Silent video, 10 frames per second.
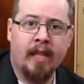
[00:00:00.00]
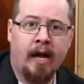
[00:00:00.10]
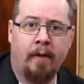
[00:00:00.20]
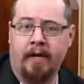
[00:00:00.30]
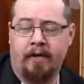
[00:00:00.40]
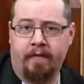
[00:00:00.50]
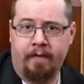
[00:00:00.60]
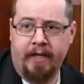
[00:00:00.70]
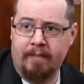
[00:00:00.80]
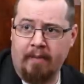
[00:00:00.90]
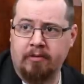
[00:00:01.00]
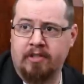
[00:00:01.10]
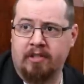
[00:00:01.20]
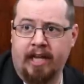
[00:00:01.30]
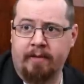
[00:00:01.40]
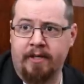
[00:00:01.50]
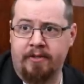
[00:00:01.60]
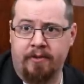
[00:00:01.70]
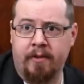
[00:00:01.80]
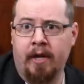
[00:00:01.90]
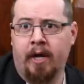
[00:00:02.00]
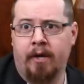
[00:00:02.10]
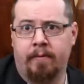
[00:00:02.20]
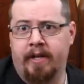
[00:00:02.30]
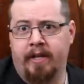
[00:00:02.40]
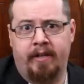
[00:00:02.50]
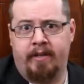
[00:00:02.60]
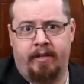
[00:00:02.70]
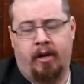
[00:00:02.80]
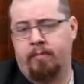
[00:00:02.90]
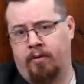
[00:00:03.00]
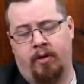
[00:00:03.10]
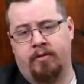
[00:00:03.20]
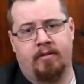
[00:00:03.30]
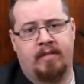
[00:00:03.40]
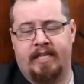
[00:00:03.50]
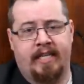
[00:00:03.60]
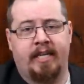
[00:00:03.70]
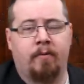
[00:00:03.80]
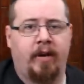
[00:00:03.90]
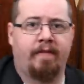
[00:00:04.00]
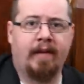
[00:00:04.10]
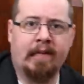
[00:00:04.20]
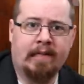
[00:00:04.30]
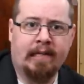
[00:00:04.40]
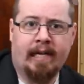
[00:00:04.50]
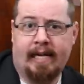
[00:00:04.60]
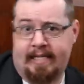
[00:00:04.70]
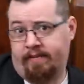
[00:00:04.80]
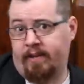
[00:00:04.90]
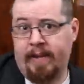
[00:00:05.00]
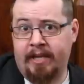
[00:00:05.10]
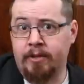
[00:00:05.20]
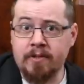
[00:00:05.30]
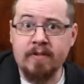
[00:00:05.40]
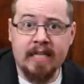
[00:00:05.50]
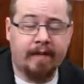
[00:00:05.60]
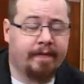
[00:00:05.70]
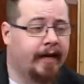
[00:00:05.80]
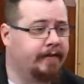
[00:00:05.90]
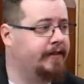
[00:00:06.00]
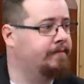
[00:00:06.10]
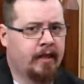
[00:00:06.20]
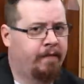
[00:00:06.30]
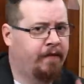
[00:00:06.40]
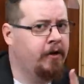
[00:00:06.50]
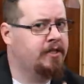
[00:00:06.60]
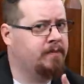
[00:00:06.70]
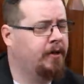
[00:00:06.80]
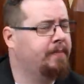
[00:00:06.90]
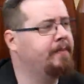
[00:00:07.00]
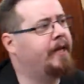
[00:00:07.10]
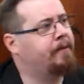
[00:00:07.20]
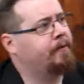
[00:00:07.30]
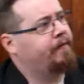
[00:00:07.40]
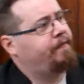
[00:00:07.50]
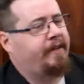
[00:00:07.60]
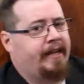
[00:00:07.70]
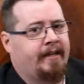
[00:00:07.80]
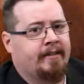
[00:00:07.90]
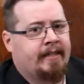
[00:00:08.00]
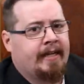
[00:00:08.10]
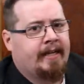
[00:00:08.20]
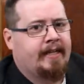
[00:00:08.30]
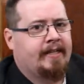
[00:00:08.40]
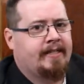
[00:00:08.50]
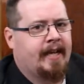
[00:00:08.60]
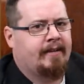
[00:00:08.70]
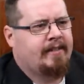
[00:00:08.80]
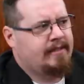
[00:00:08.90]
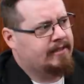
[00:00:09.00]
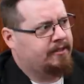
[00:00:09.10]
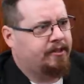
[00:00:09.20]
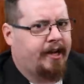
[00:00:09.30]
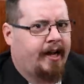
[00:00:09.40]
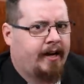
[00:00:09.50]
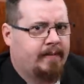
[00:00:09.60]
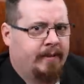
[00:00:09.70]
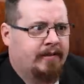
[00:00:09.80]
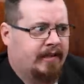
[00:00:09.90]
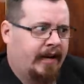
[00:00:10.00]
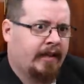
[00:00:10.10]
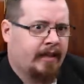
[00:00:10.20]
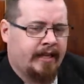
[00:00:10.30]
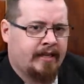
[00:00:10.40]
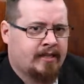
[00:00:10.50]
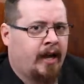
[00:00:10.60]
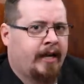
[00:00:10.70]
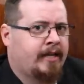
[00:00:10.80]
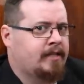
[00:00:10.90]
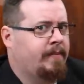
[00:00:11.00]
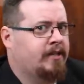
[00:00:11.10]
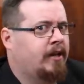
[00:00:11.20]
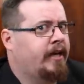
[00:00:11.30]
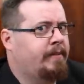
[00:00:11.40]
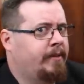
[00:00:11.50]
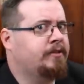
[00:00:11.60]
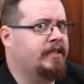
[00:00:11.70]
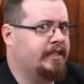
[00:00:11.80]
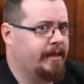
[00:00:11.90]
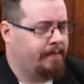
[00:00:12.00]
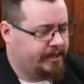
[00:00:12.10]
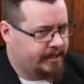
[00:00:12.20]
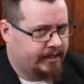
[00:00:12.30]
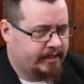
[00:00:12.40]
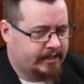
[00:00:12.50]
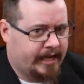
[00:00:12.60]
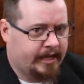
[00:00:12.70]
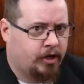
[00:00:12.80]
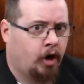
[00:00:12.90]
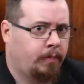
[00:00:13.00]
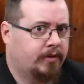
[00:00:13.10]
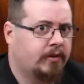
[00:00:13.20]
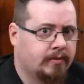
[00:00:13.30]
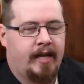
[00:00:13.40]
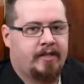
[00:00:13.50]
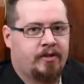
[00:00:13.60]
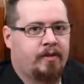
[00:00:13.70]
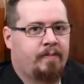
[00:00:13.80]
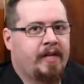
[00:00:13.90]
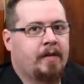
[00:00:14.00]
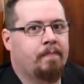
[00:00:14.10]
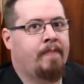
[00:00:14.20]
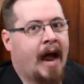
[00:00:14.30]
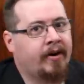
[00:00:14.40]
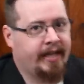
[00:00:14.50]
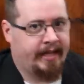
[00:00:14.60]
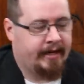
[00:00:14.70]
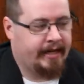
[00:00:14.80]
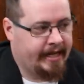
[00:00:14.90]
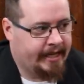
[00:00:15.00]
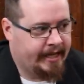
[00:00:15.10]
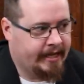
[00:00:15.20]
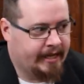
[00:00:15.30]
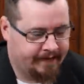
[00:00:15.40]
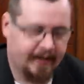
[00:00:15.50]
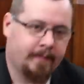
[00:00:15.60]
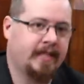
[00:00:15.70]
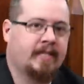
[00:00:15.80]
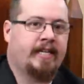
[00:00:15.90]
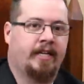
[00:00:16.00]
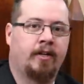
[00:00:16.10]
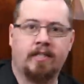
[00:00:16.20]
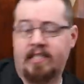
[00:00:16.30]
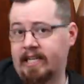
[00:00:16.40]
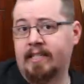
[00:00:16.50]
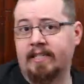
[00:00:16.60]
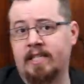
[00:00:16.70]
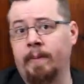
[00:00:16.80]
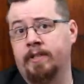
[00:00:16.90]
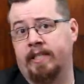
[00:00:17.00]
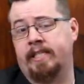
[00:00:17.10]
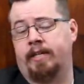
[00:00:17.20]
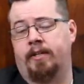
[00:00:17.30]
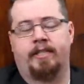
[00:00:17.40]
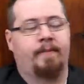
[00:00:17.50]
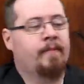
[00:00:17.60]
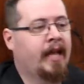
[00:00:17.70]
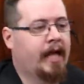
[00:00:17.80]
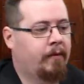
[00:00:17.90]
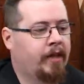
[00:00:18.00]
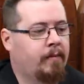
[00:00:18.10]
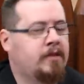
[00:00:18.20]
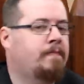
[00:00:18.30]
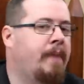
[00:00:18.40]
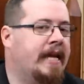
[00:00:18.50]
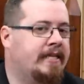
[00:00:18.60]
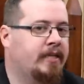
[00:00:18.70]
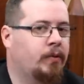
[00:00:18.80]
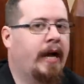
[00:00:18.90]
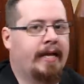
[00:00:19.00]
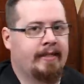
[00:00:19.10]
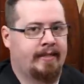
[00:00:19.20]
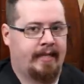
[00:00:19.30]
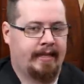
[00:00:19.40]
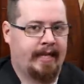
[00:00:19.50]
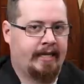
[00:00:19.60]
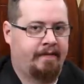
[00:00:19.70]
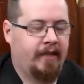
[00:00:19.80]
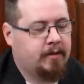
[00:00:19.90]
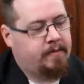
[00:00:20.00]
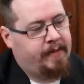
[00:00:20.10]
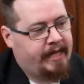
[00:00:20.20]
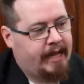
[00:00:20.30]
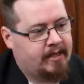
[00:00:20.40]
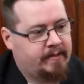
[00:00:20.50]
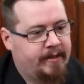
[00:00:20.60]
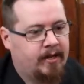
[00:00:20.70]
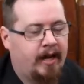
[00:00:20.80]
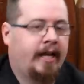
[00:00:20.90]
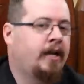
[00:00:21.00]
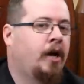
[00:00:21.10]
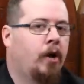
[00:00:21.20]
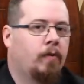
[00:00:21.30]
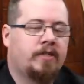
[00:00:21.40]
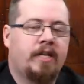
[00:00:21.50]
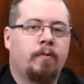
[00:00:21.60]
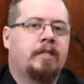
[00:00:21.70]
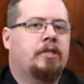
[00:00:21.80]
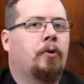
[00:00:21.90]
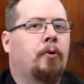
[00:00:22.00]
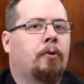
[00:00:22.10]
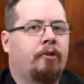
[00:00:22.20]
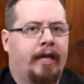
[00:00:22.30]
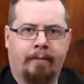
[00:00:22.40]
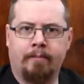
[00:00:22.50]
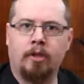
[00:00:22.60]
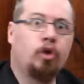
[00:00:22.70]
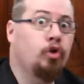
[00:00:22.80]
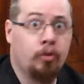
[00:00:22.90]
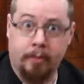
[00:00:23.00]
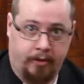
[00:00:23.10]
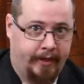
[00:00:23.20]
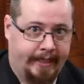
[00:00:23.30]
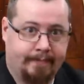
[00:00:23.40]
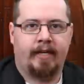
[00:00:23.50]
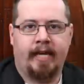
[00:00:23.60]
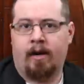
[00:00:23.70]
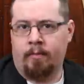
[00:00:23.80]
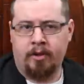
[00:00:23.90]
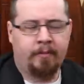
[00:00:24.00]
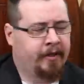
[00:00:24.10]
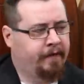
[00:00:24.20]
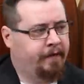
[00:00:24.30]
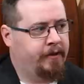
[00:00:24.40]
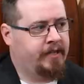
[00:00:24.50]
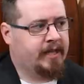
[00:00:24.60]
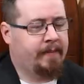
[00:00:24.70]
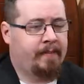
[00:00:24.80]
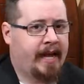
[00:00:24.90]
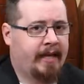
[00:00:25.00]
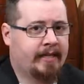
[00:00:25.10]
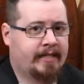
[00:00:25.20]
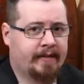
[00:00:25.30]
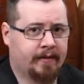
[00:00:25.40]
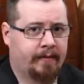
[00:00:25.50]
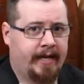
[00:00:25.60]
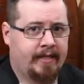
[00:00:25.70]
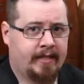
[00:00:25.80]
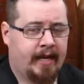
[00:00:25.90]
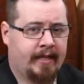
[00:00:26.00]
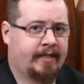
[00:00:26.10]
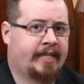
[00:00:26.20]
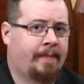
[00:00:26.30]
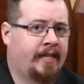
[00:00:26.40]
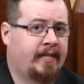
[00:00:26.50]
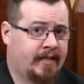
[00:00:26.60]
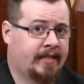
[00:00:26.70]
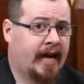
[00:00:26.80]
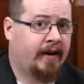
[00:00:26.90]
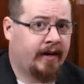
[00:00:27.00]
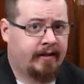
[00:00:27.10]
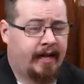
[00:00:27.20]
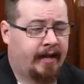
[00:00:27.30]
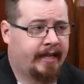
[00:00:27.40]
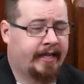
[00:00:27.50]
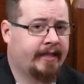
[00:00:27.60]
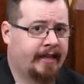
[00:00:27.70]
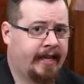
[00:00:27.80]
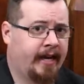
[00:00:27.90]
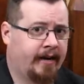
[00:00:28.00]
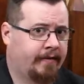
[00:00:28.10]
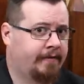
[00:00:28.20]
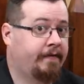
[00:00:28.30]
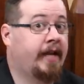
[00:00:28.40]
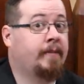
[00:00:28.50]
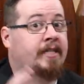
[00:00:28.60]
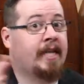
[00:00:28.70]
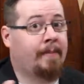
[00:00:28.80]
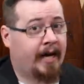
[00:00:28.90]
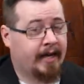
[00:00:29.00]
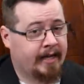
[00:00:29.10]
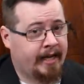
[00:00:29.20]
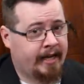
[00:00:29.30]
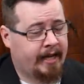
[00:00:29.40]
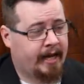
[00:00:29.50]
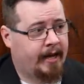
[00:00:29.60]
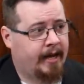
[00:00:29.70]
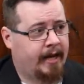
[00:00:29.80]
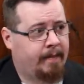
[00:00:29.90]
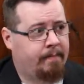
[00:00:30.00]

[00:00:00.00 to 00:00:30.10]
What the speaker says: I wonder if we can melt it like we do with, you know, bronze, tin and whatever, and see if we can make useful stuff out of it. The first problem they would have found is that this is a lot harder to melt than other things. Iron has a much higher melting temperature than, say, copper. And so the big barrier in developing this technology is actually smelting technology. One of the most basic ways that they developed being able to smelt iron was in what is called a bloomery. Now, a bloomery furnace can be made in several ways. The Japanese Sitara, how they get their famed tamahagane, a